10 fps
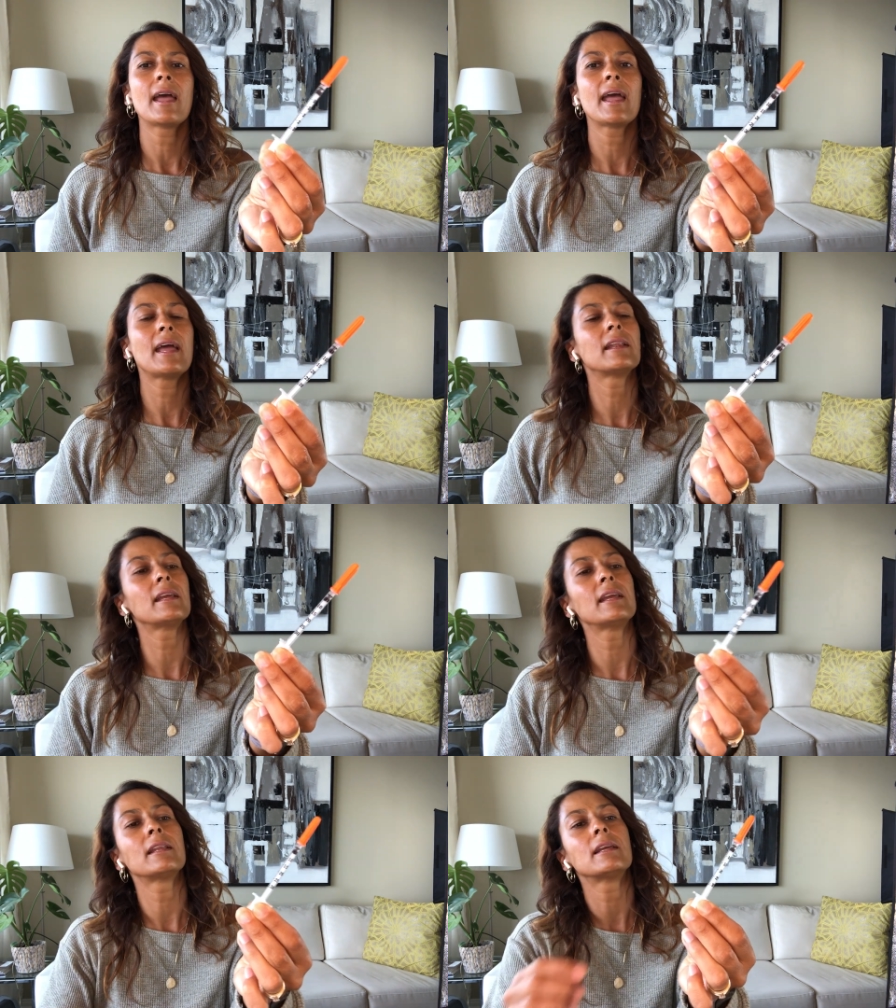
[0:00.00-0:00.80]
and
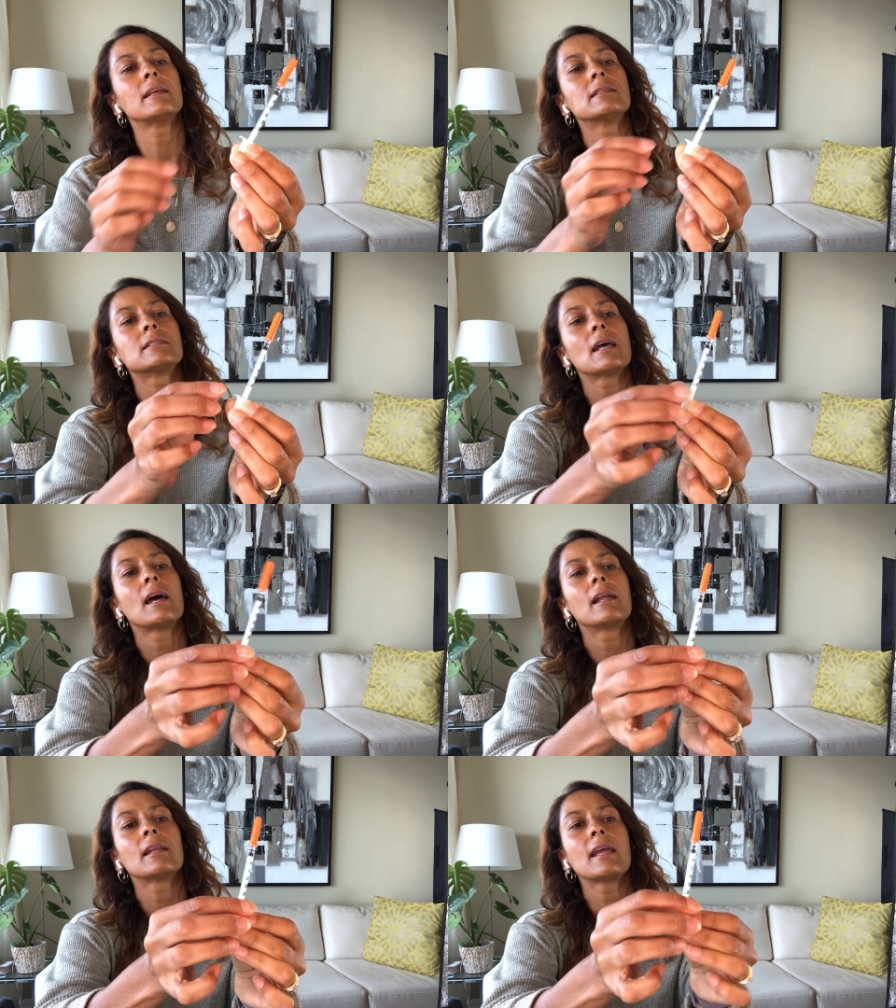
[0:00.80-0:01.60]
it is
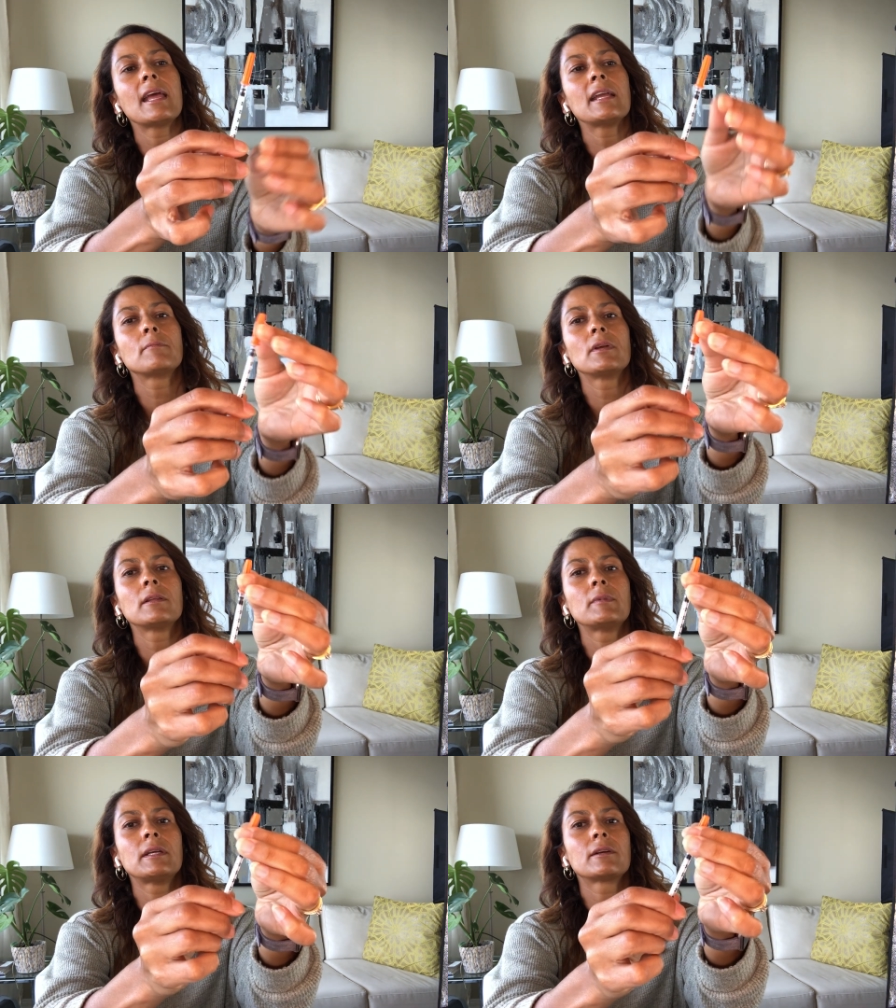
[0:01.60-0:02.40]
an eight
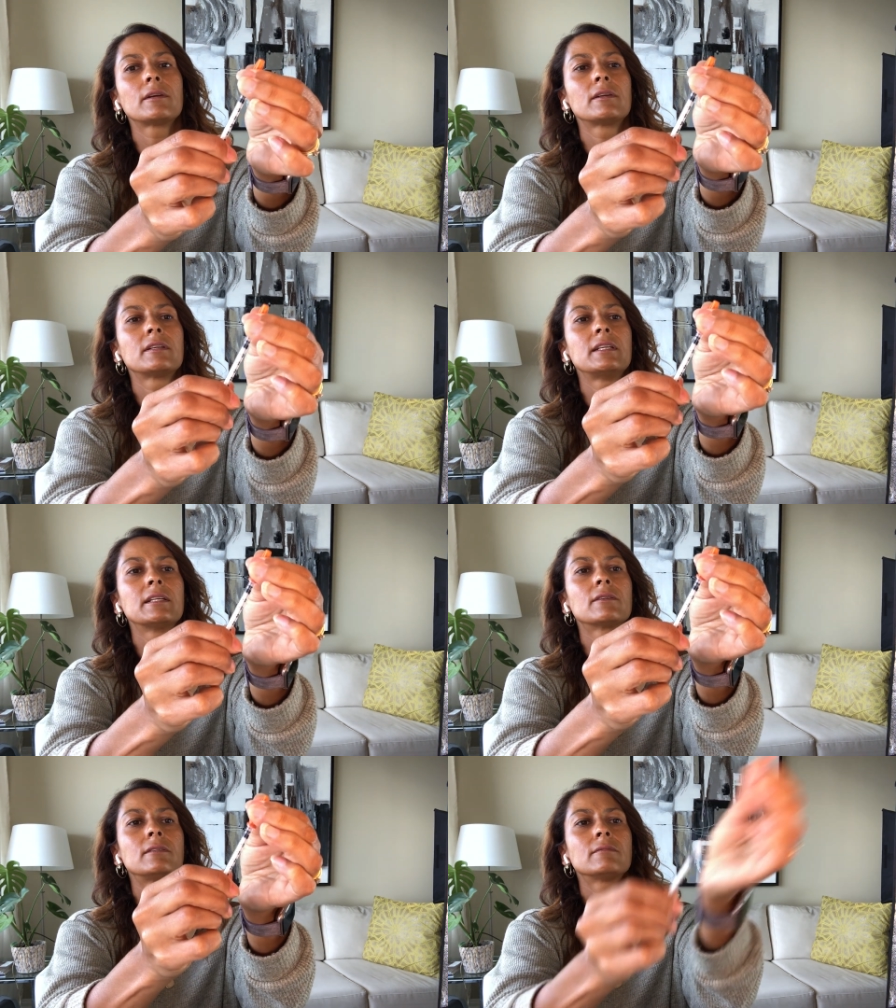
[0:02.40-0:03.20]
millimeter
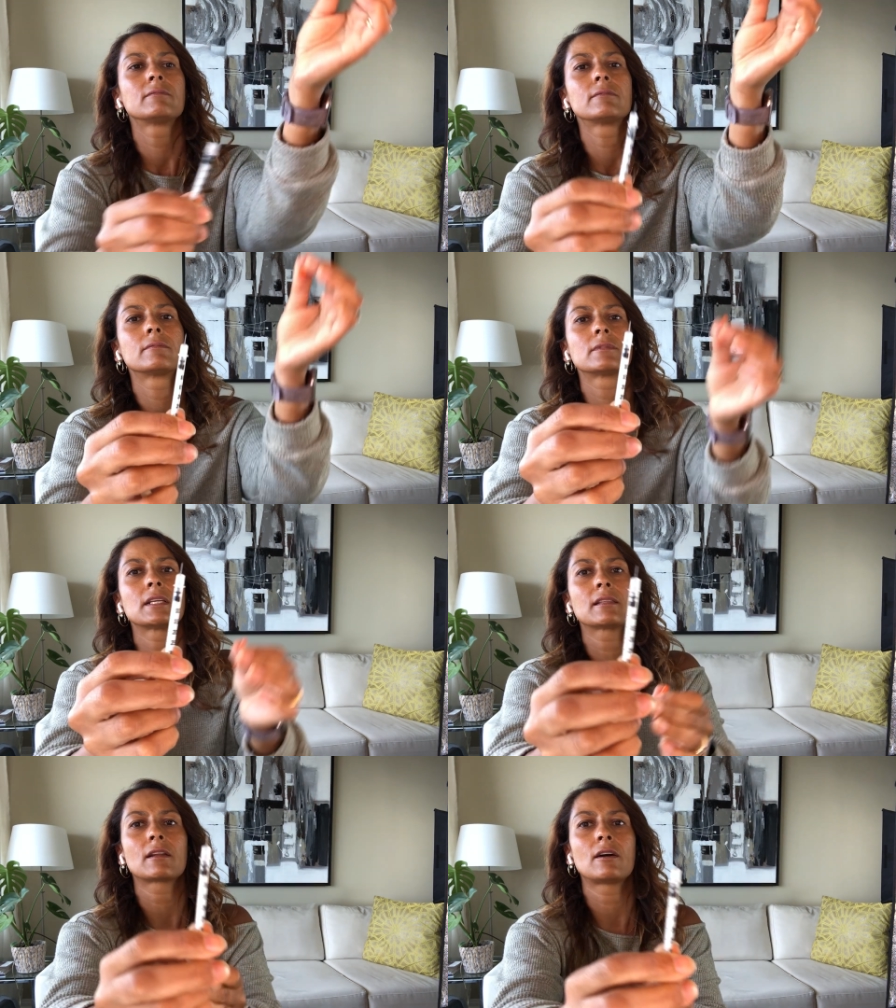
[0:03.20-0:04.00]
needle.
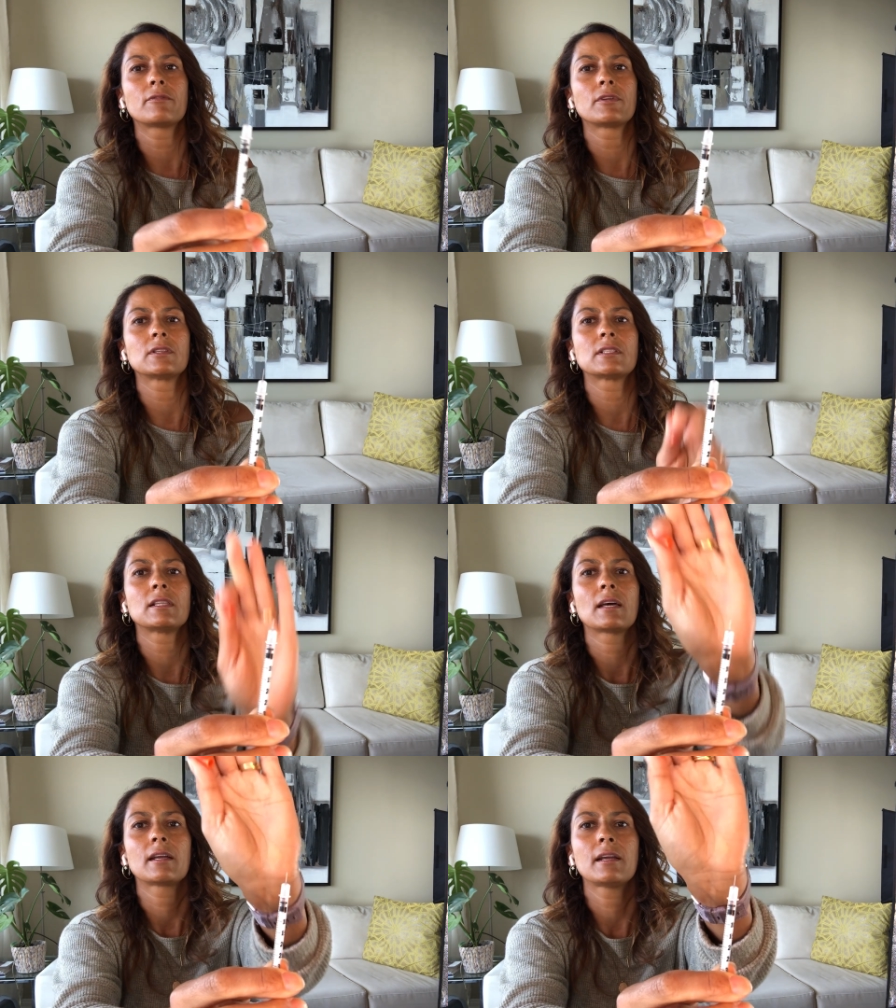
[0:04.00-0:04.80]
Take that off, you can see
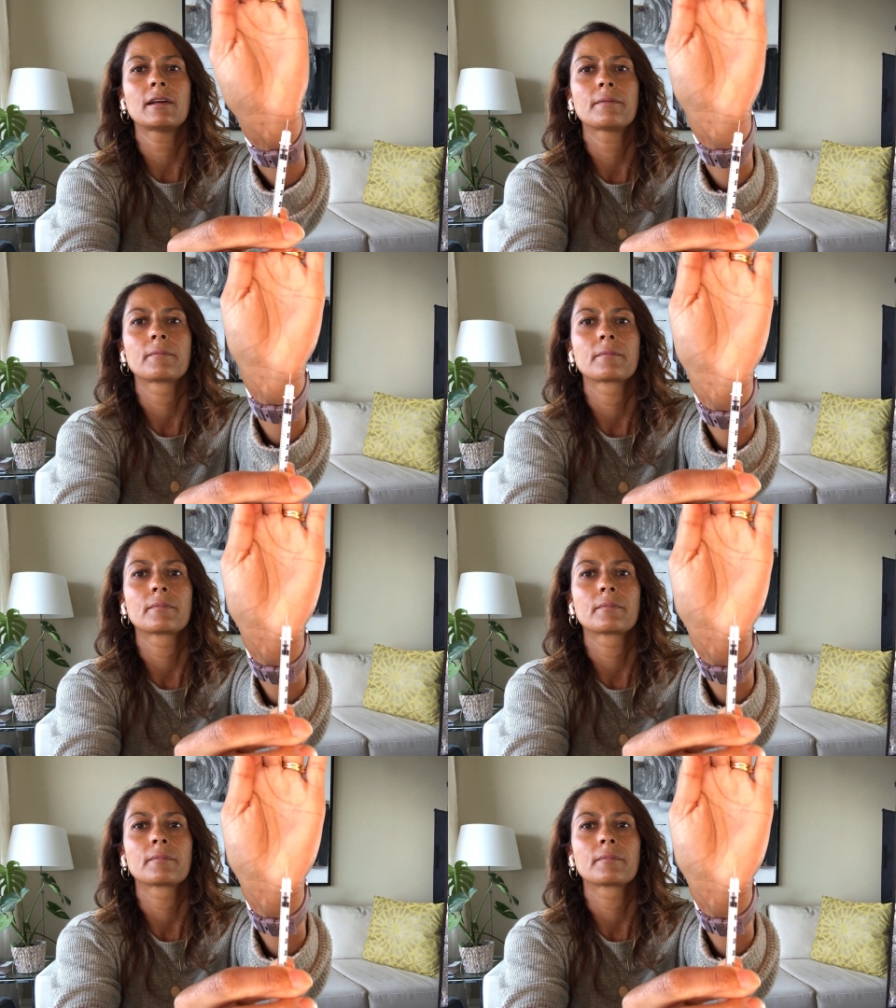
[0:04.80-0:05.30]
that here.